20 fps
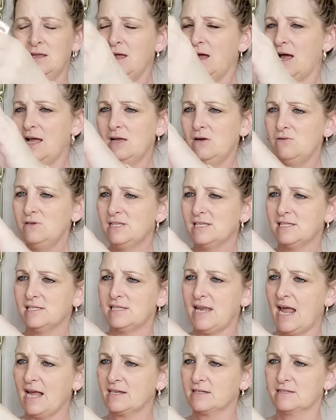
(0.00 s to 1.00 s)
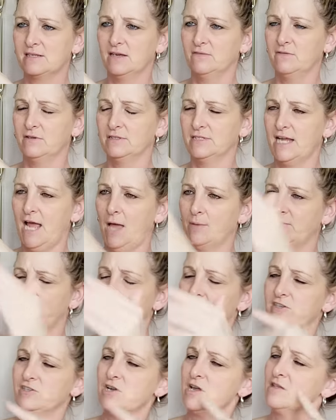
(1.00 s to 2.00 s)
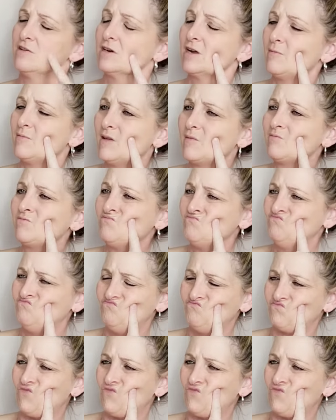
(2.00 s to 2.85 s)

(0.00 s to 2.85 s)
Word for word: I always stack stuff on top of each other, and I'm like, hmm,